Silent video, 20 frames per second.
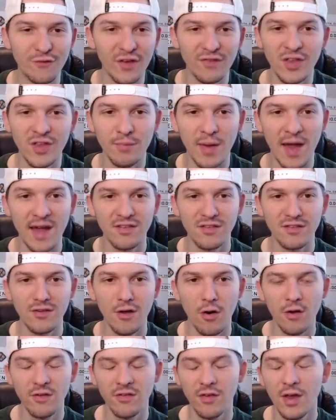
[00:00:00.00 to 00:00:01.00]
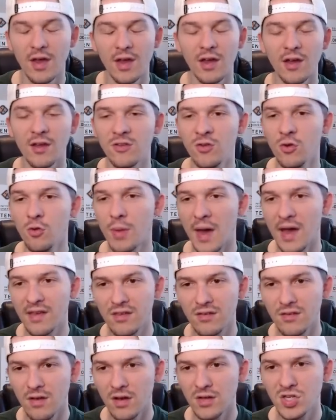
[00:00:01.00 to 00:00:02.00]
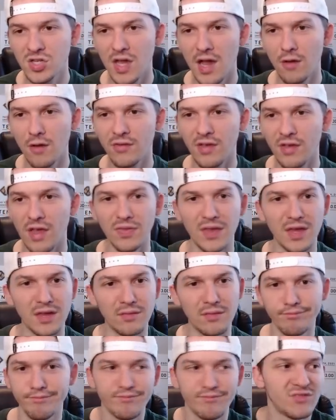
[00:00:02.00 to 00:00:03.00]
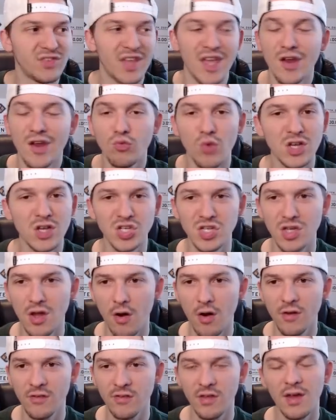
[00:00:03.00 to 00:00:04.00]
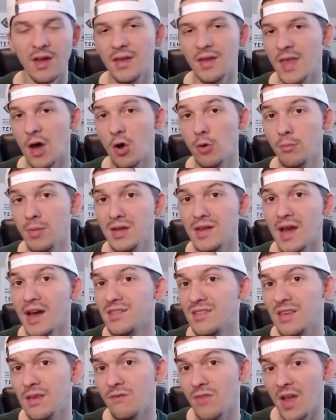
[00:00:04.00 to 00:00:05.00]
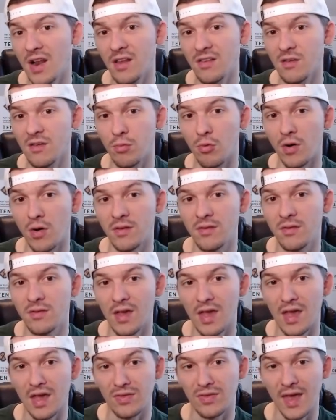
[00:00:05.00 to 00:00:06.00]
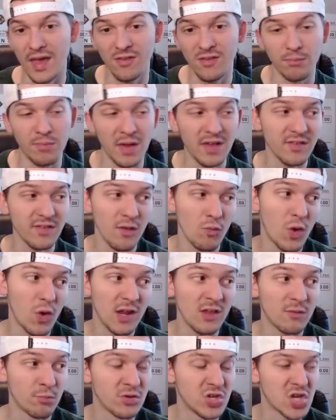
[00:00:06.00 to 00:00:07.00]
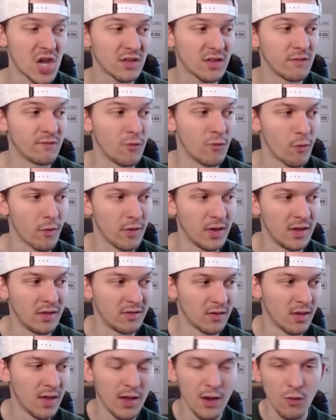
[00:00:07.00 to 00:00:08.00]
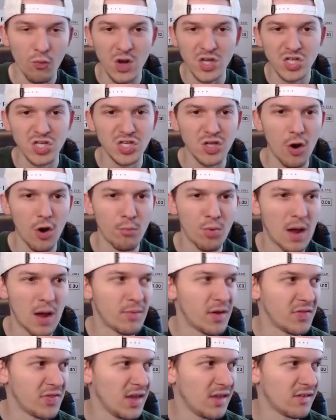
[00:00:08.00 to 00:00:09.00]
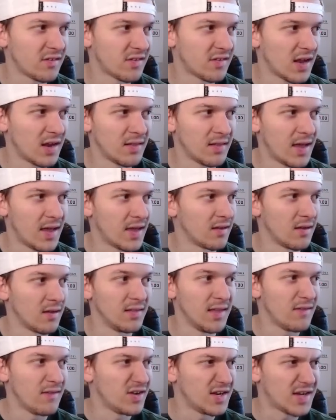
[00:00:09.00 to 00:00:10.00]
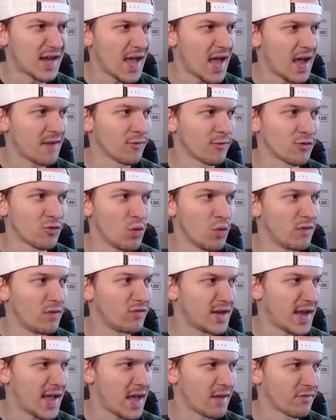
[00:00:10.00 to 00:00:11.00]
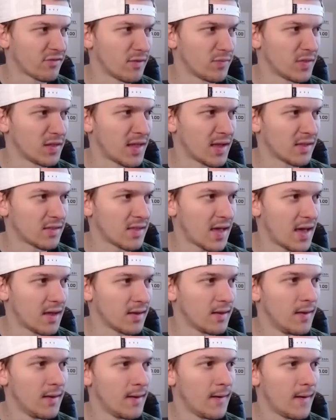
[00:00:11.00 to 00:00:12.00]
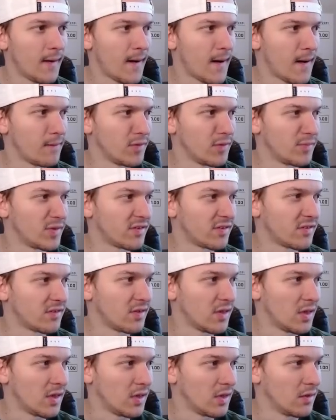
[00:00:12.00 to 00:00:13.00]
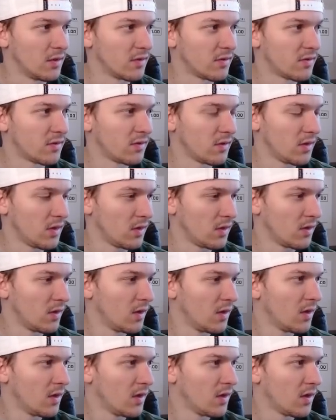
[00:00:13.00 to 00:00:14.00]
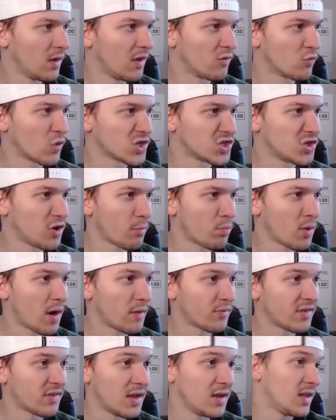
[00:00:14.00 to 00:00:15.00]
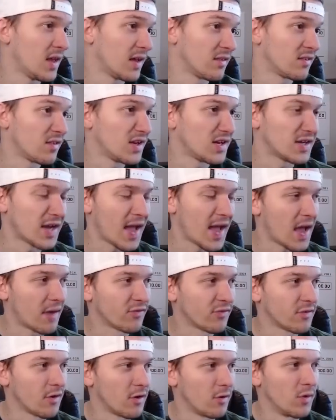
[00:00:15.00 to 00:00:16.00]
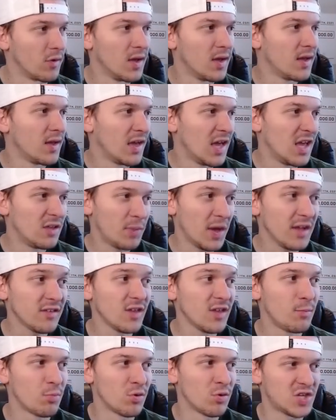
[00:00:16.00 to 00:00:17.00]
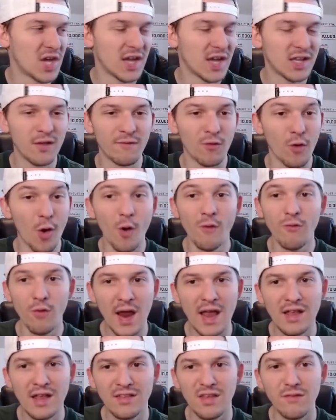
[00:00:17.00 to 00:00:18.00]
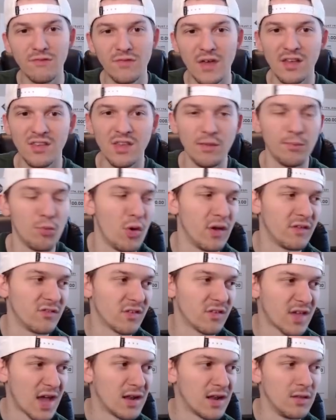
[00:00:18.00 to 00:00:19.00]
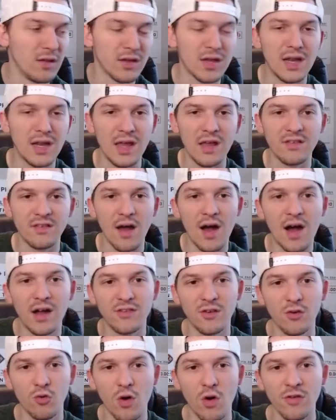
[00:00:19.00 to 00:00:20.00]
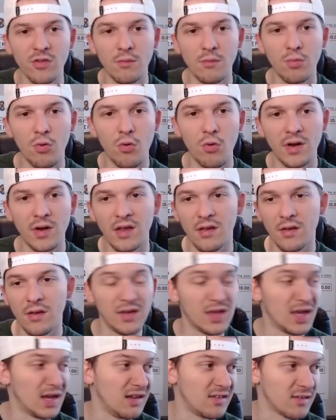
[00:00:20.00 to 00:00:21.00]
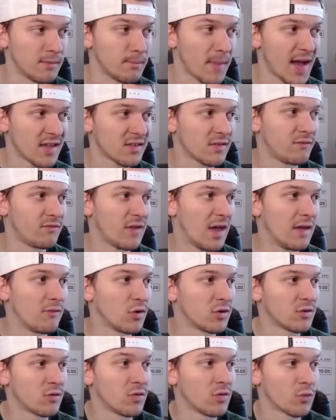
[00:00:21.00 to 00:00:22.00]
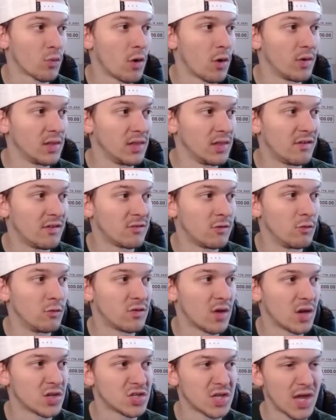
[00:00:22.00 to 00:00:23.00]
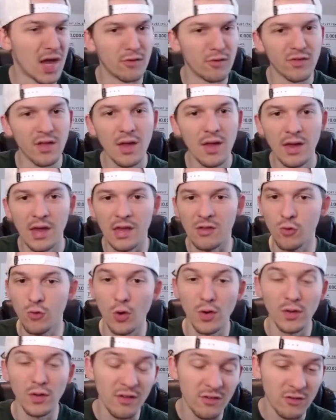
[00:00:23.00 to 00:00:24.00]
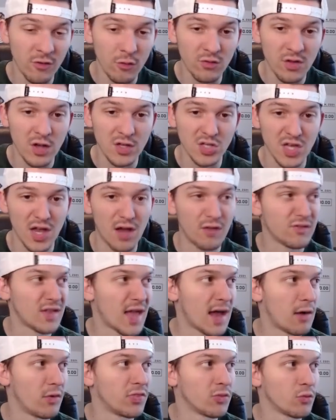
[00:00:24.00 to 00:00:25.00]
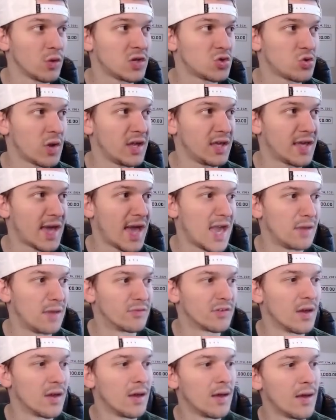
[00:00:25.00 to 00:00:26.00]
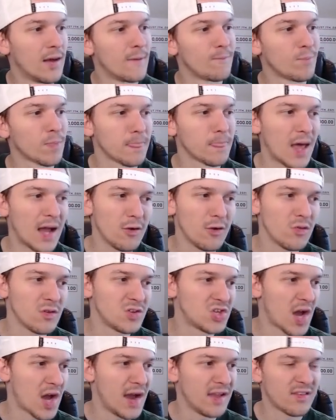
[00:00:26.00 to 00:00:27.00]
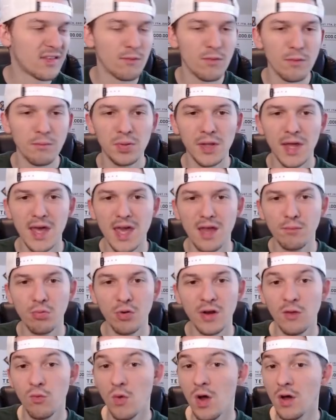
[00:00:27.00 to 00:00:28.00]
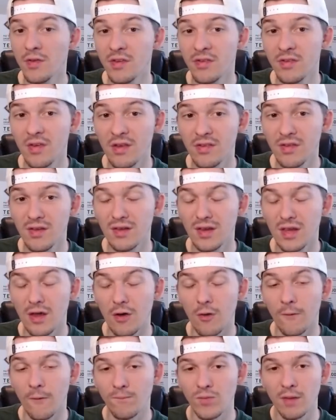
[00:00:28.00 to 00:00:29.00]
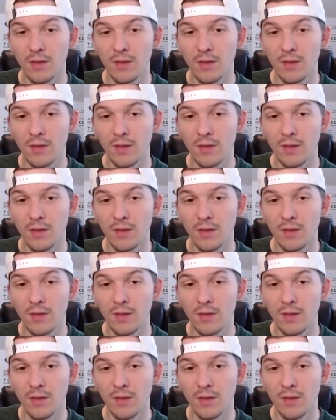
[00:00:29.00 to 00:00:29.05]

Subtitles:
passing yards, 2 passing touchdowns, and then 10 rushing yards, that would be 19 fantasy points. And that's basically what he's projected for. His rushing yard prop, I think, is set at like 11.5 or 12.5, something like that. Let's see. His rushing yard prop set at, 10.5. So he's basically projected for over 18 fantasy points, just kind of looking at his odds across the board. He's a massive favorite to throw at least 2 touchdowns. He's thrown at least 2 touchdowns now in 3 straight games. I know the Giants have been playing pretty well this season. You know, they've